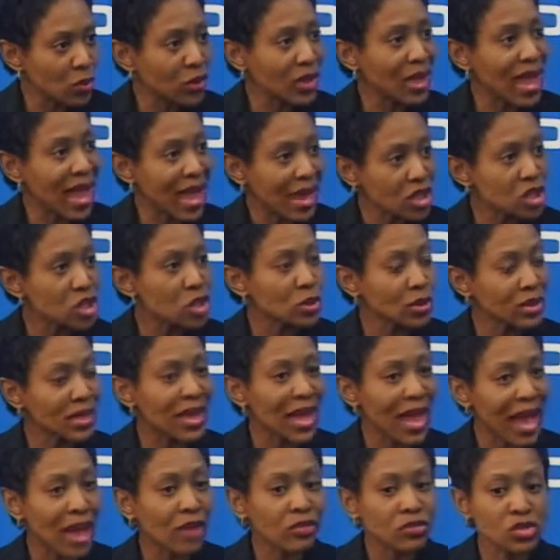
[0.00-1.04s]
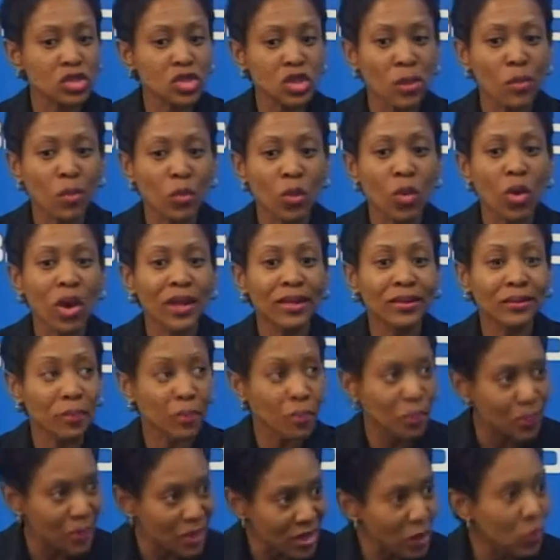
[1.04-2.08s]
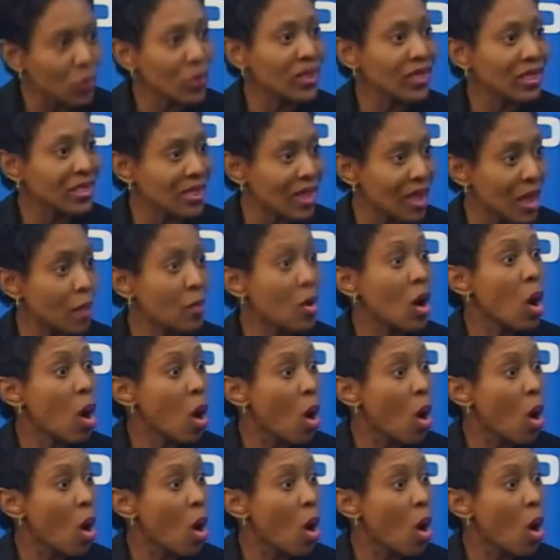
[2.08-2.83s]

would actually have someone be with them